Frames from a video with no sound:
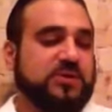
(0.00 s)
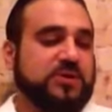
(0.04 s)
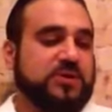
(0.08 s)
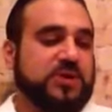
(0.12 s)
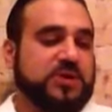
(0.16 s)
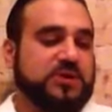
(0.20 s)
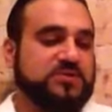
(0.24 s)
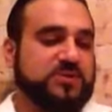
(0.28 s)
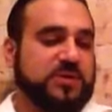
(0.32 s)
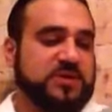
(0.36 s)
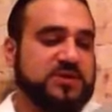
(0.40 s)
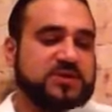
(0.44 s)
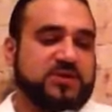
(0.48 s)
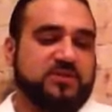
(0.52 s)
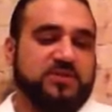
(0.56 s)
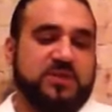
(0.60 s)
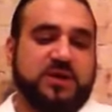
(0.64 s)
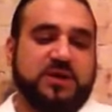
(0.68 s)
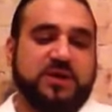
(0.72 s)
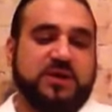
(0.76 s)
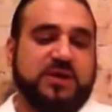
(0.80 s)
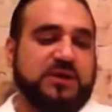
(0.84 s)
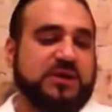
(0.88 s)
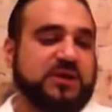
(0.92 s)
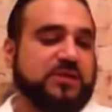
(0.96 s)
They spent some
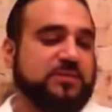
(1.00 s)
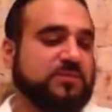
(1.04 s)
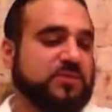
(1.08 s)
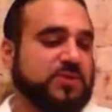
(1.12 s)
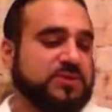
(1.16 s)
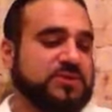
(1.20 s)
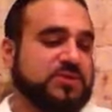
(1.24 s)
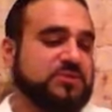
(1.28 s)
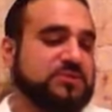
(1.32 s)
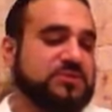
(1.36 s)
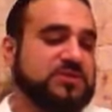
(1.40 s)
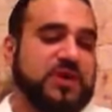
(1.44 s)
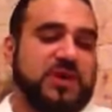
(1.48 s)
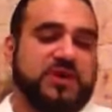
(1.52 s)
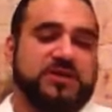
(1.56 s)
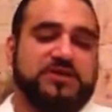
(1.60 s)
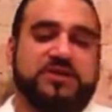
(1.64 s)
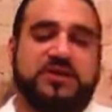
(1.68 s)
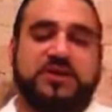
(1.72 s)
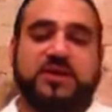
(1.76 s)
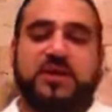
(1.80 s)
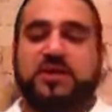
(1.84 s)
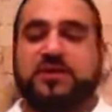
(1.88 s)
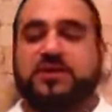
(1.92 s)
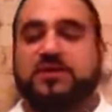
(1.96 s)
money, put some science
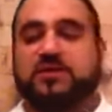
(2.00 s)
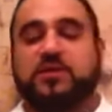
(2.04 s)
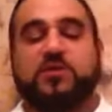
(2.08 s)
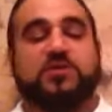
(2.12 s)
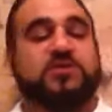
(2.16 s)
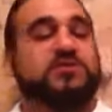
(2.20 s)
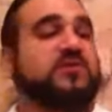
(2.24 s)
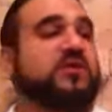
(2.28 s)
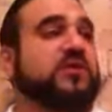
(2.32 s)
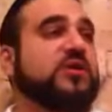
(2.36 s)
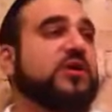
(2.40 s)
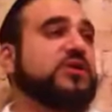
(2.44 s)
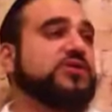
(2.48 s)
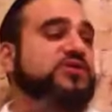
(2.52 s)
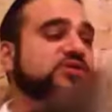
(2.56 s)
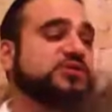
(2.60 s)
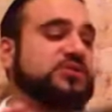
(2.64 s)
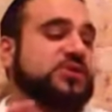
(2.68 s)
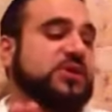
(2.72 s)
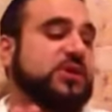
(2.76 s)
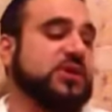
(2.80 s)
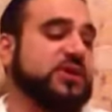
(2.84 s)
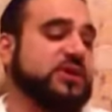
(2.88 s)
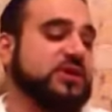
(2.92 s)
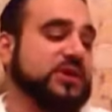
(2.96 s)
together. It was very
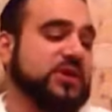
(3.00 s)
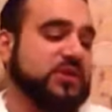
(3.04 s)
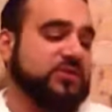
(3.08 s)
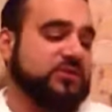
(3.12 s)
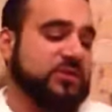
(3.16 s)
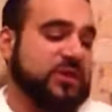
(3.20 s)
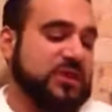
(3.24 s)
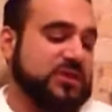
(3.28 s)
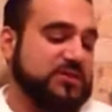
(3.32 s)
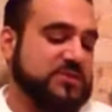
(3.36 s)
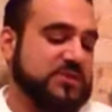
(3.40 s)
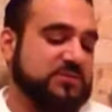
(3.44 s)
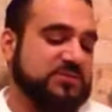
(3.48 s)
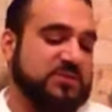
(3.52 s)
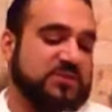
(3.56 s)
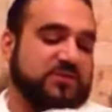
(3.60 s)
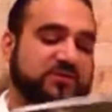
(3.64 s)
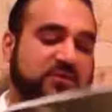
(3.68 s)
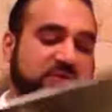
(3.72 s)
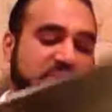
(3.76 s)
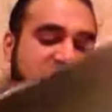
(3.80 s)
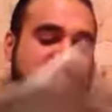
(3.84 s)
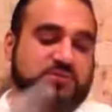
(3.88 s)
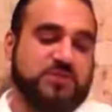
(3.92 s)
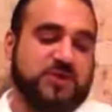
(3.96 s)
interesting, and they created something
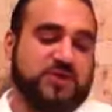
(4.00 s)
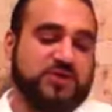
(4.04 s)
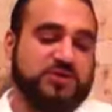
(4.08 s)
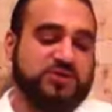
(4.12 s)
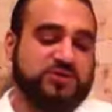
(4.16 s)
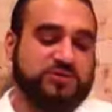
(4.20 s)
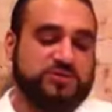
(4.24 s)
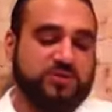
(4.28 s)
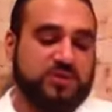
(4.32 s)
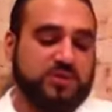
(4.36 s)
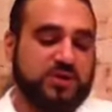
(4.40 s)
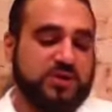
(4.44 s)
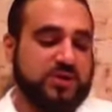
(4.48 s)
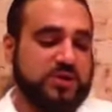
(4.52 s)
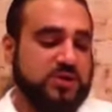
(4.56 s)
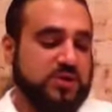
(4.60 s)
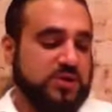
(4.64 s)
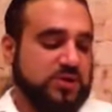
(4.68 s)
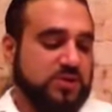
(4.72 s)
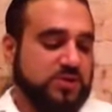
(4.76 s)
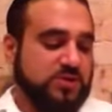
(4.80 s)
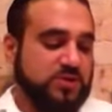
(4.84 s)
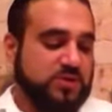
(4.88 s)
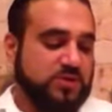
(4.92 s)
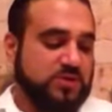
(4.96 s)
very special. But
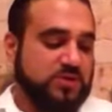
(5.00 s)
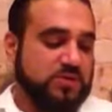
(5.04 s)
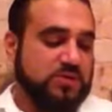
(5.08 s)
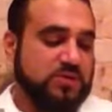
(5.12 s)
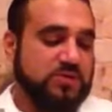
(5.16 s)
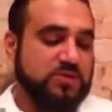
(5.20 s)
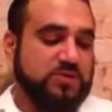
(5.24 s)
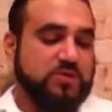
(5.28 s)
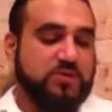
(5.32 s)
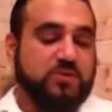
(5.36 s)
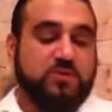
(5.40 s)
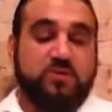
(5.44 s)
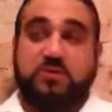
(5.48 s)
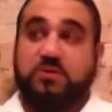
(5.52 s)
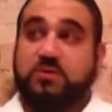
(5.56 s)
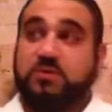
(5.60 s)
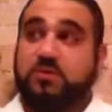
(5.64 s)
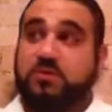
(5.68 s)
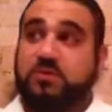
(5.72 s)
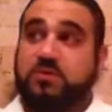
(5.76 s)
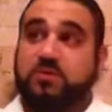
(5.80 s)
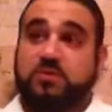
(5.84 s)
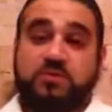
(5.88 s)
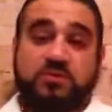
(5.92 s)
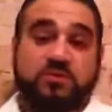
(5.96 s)
look at that. From all the other
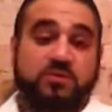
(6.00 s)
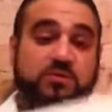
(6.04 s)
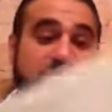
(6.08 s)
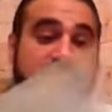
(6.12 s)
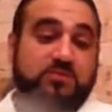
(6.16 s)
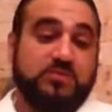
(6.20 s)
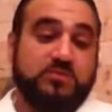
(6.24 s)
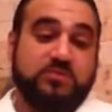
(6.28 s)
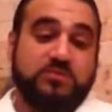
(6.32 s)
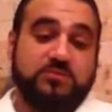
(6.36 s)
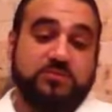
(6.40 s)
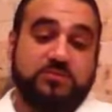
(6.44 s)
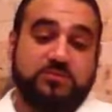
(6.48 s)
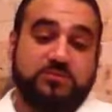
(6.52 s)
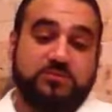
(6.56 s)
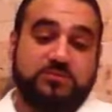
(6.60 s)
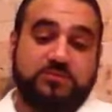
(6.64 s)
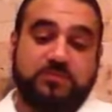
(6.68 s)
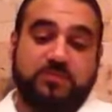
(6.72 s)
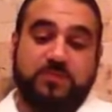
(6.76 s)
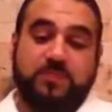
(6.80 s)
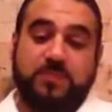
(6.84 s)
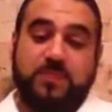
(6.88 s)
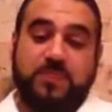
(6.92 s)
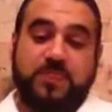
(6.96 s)
languages, the
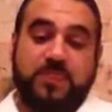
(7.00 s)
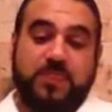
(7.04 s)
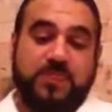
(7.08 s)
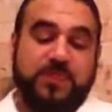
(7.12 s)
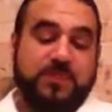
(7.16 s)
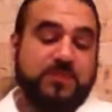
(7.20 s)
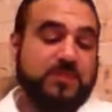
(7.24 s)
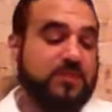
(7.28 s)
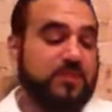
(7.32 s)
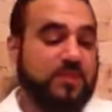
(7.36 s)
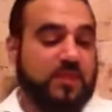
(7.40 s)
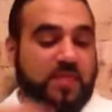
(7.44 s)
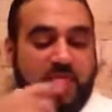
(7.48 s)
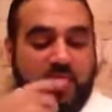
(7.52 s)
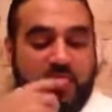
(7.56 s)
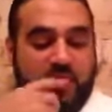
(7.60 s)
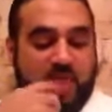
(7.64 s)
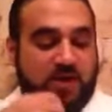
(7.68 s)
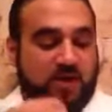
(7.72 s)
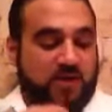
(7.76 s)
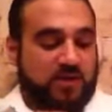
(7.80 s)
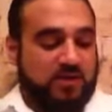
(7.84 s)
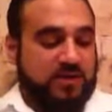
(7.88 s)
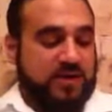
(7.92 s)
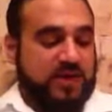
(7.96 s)
only Hebrew.
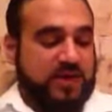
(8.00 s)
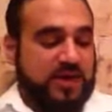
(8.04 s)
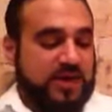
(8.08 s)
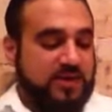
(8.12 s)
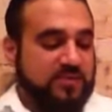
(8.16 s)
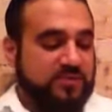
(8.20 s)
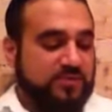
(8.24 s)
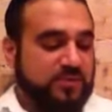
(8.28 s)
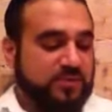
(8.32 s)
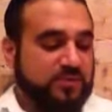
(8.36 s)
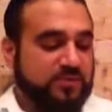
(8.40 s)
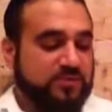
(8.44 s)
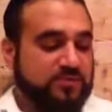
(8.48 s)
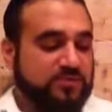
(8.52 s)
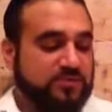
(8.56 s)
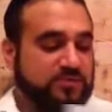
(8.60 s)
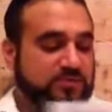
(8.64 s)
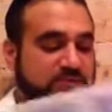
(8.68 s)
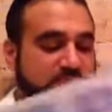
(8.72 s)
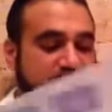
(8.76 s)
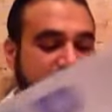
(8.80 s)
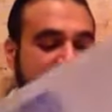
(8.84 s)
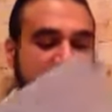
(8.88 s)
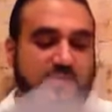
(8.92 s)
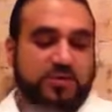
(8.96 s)
Only Hebrew. No,
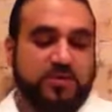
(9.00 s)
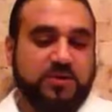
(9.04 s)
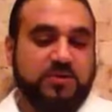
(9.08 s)
Hebrew.